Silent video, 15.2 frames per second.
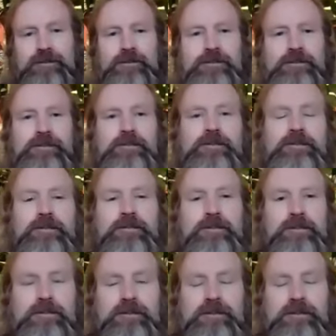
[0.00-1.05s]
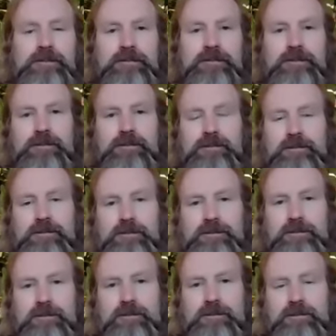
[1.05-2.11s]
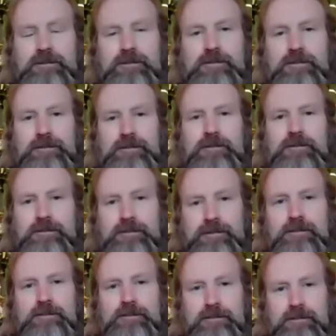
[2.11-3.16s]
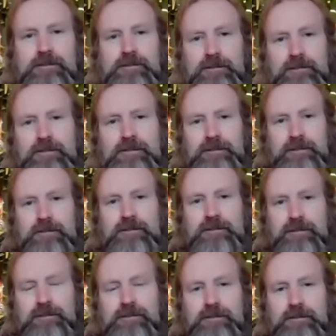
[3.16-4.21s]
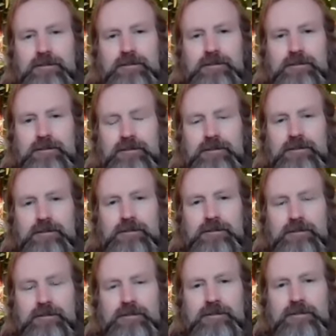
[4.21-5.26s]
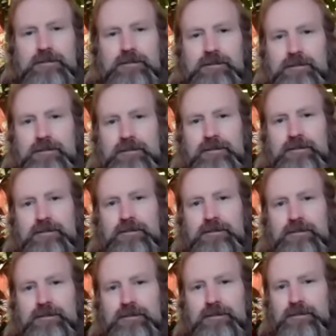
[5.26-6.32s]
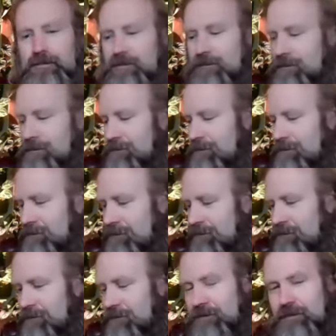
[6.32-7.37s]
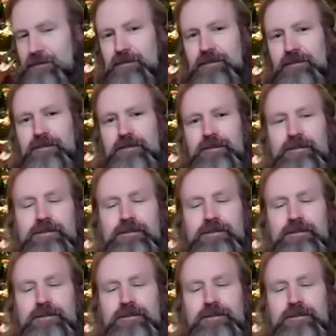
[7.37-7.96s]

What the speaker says: This person isn't speaking.